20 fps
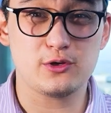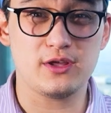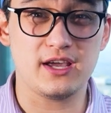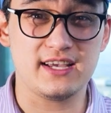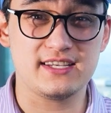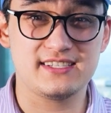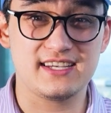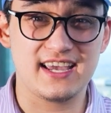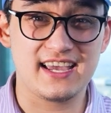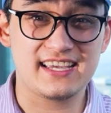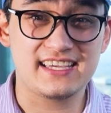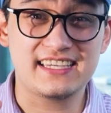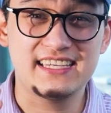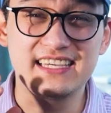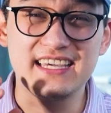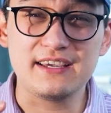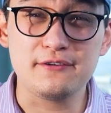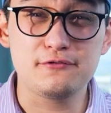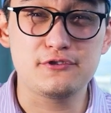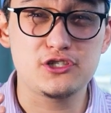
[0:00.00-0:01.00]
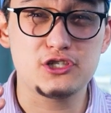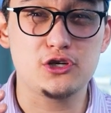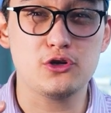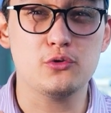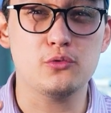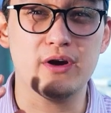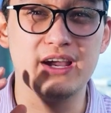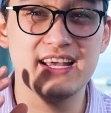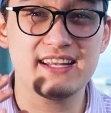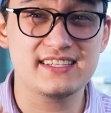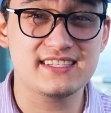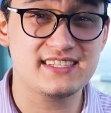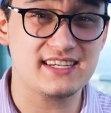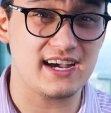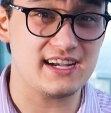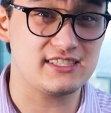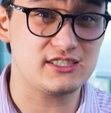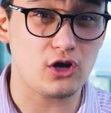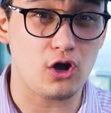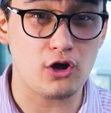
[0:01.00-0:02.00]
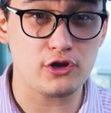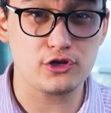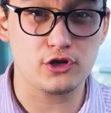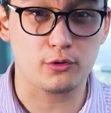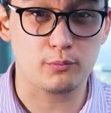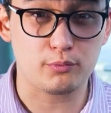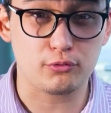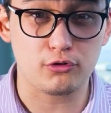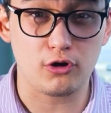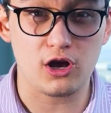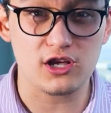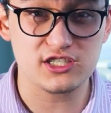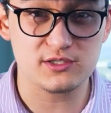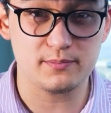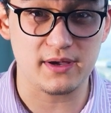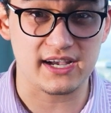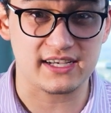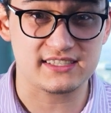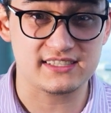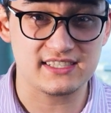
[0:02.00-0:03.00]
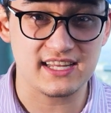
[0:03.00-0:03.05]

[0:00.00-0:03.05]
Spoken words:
this, it gives you insights on your prospects